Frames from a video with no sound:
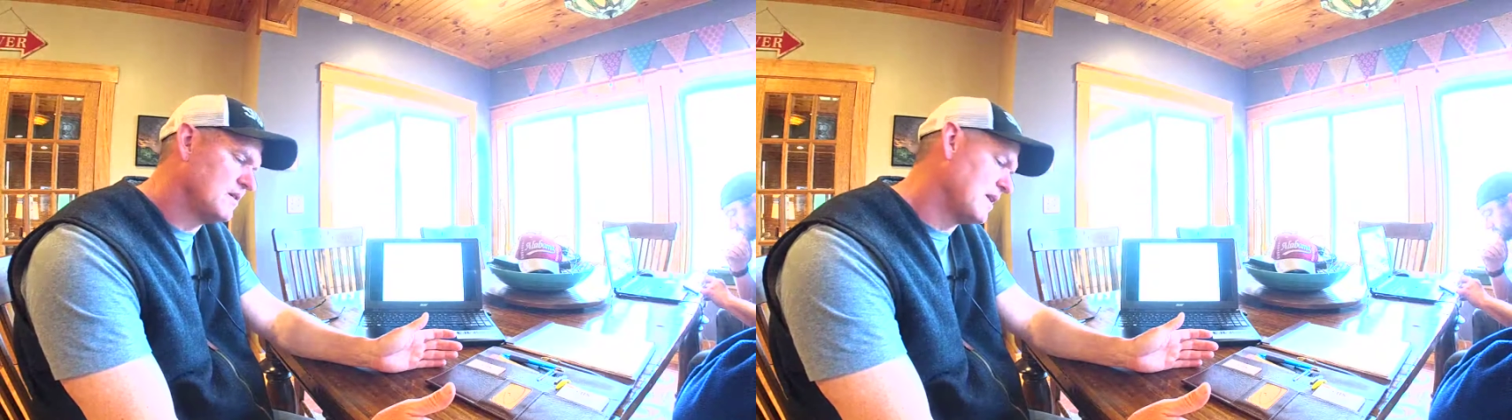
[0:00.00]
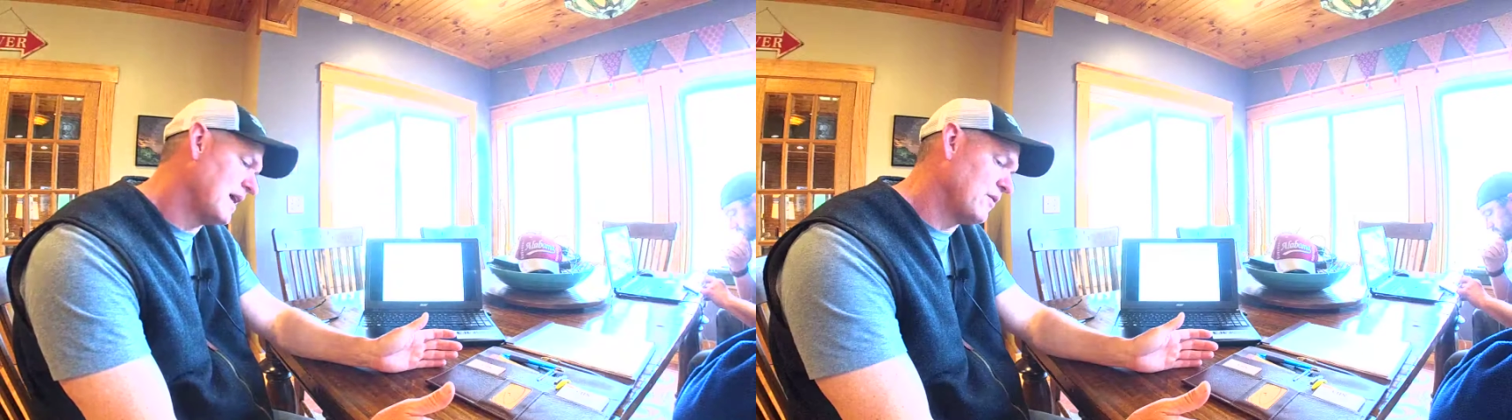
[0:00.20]

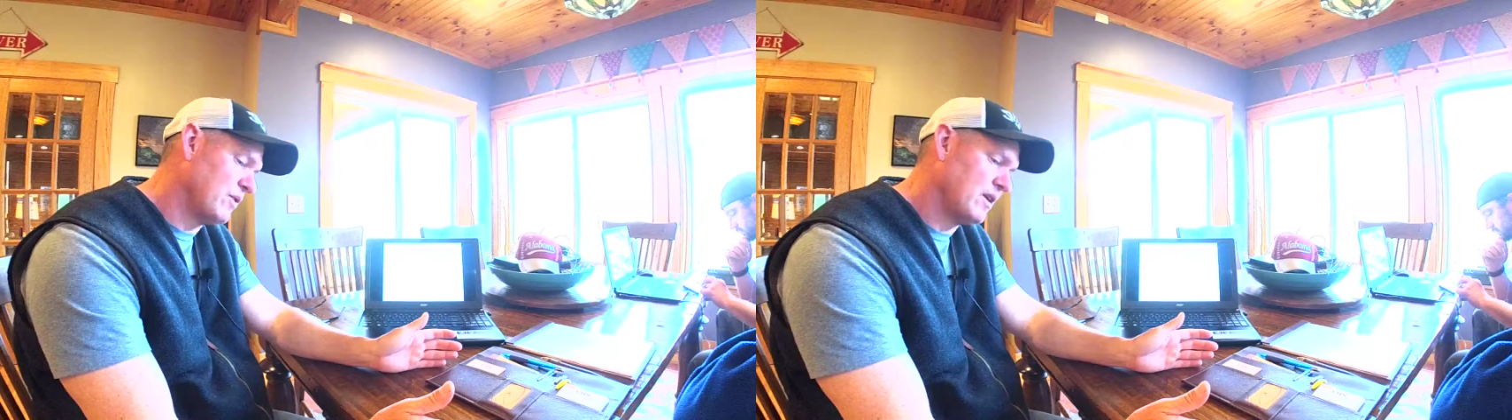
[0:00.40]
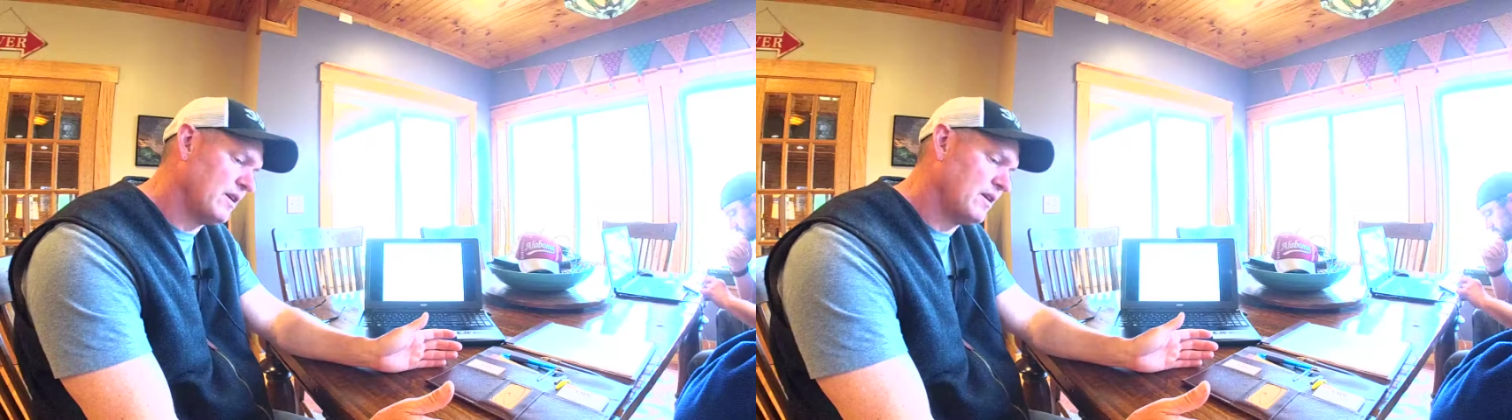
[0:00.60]
that
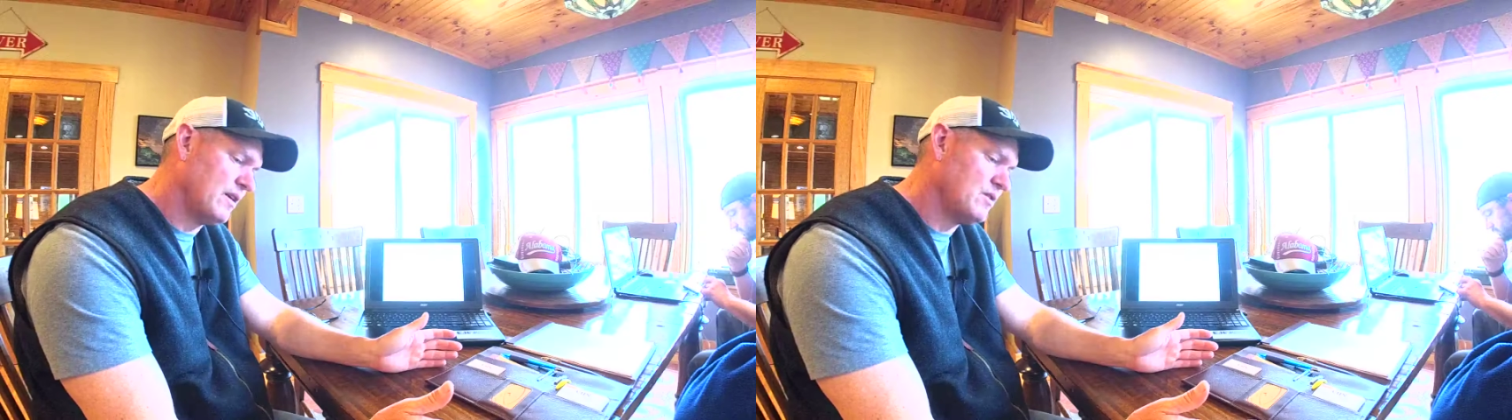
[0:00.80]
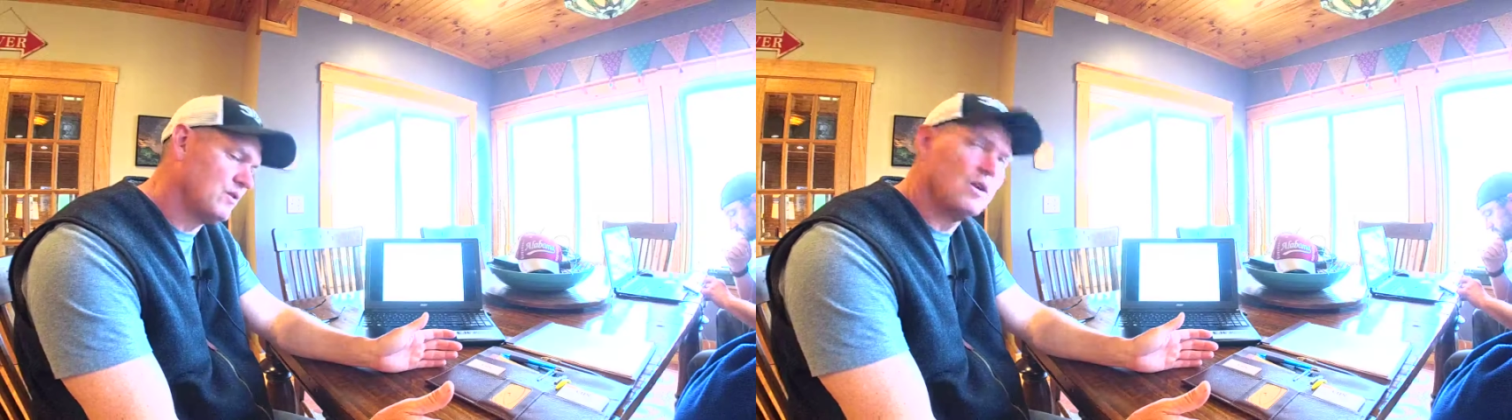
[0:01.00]
really,
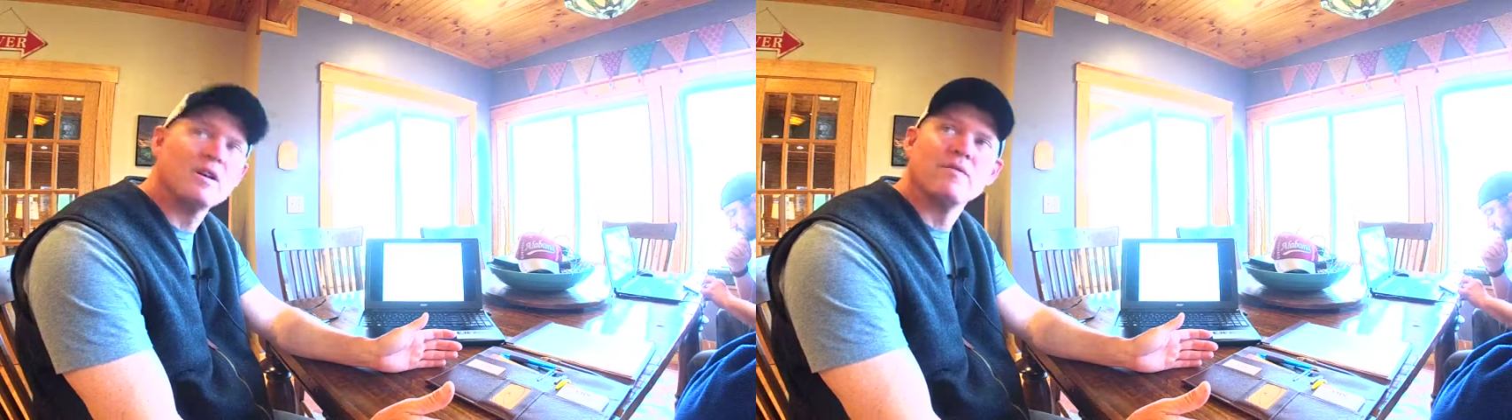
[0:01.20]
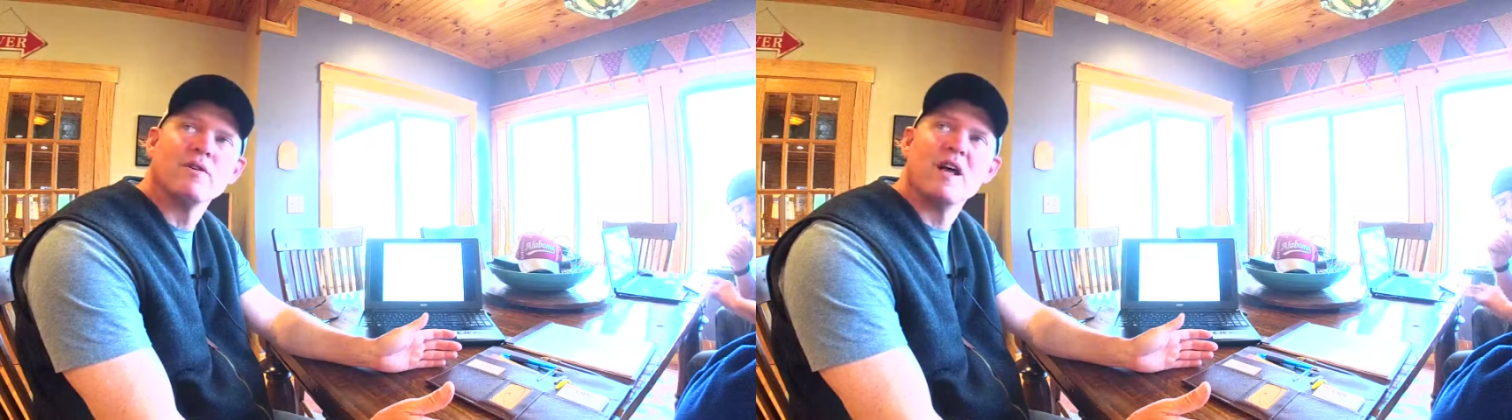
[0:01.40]
is you're
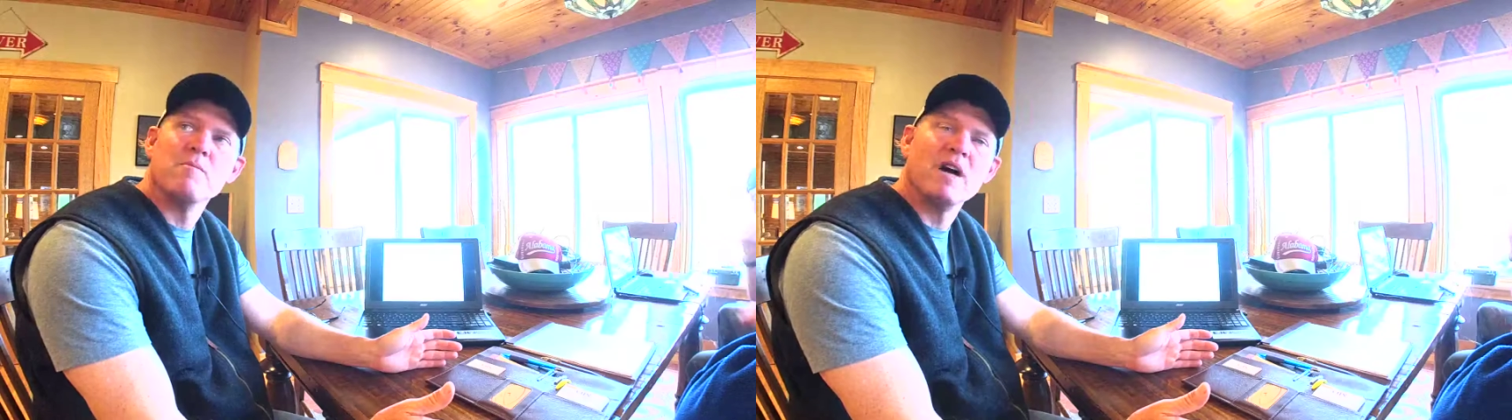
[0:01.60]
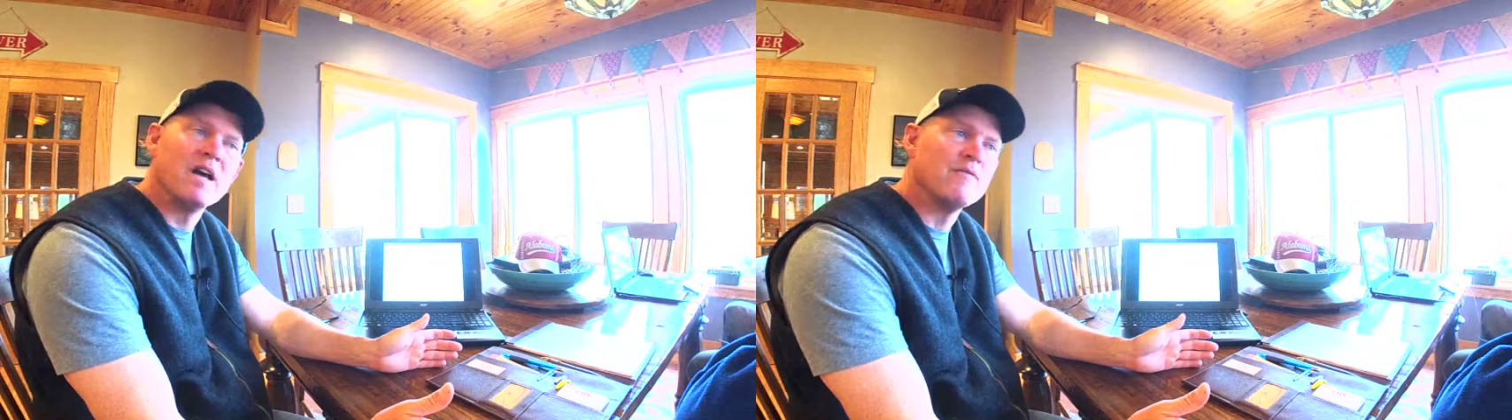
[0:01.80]
looking for
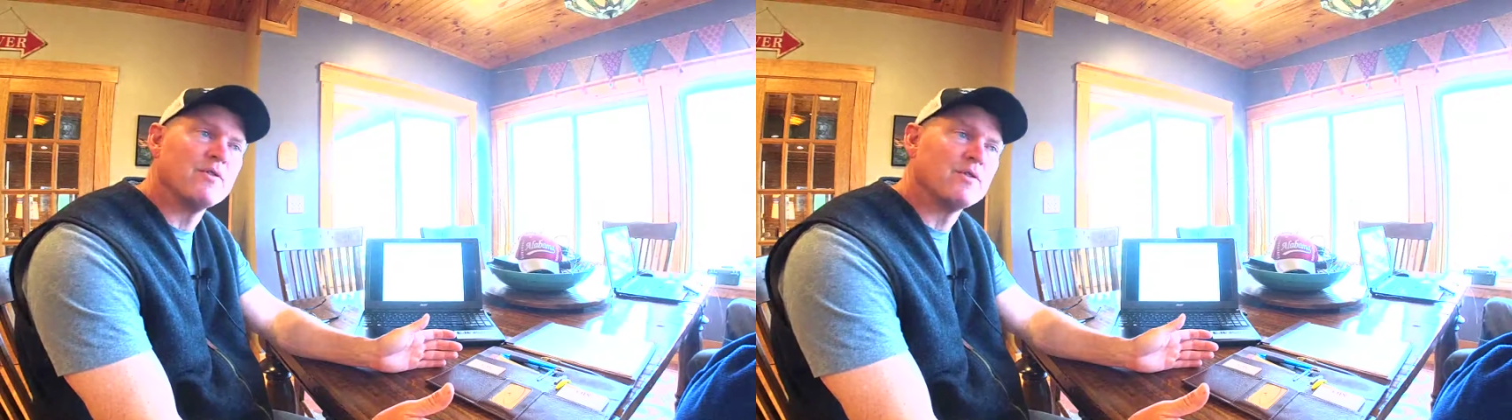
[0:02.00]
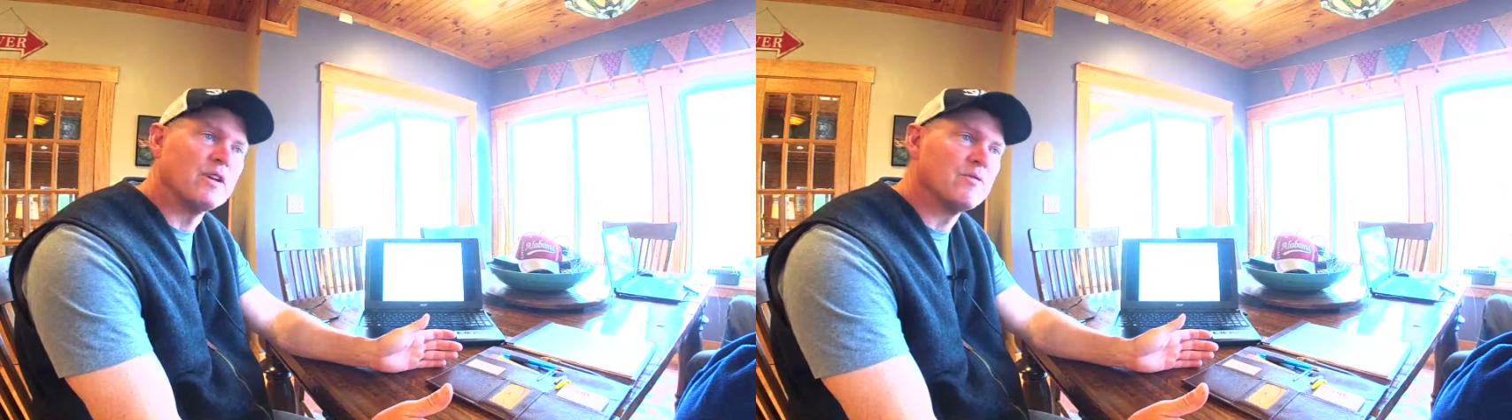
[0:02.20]
that
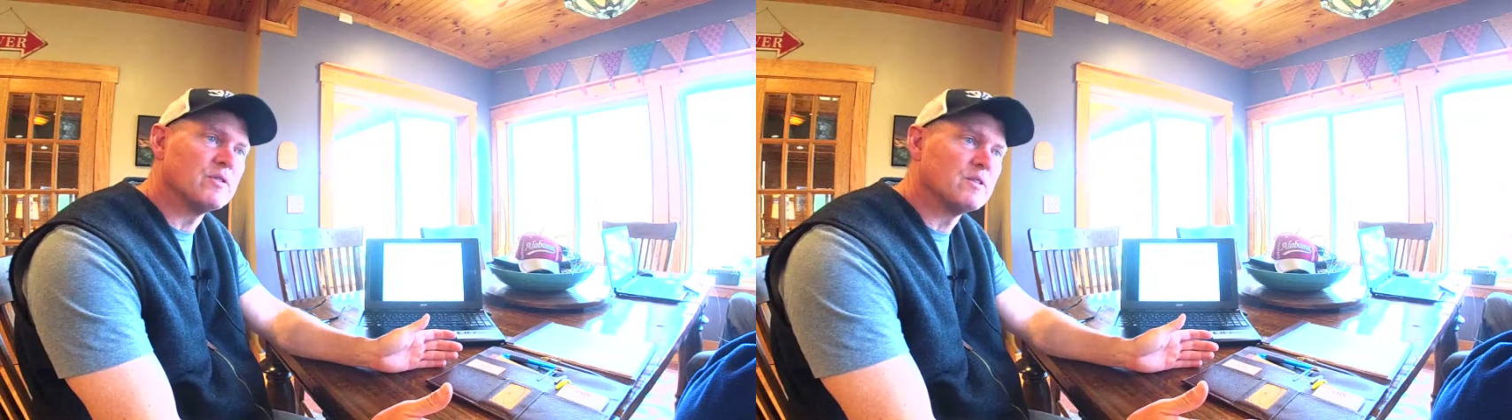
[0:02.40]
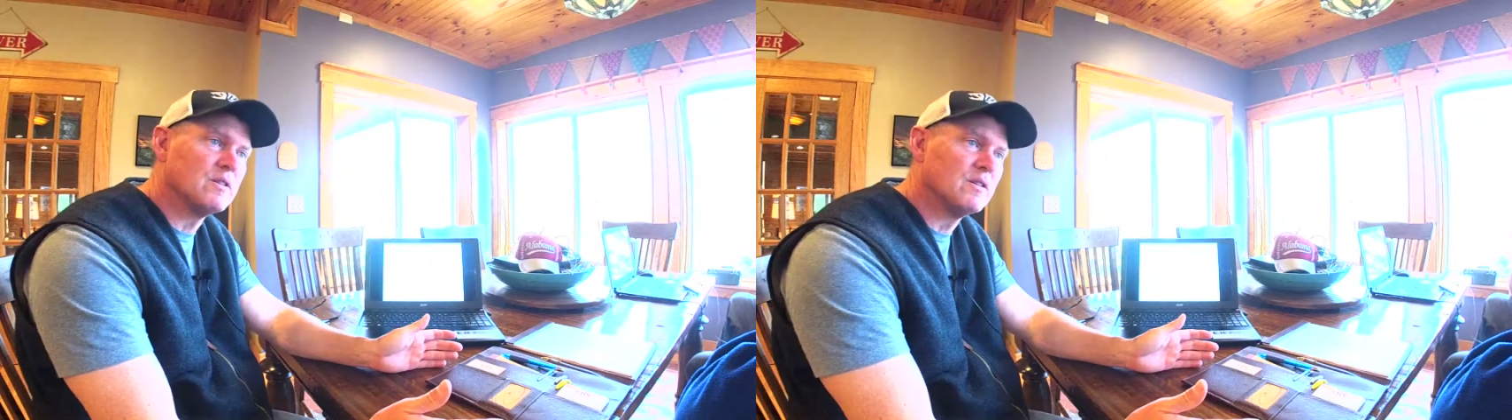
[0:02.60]
behavior
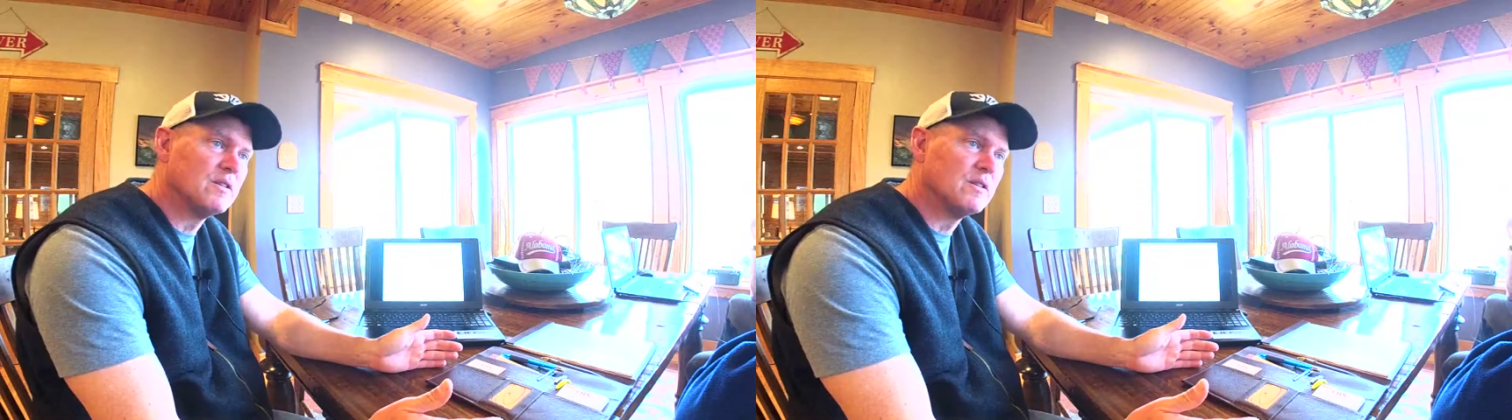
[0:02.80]
difference.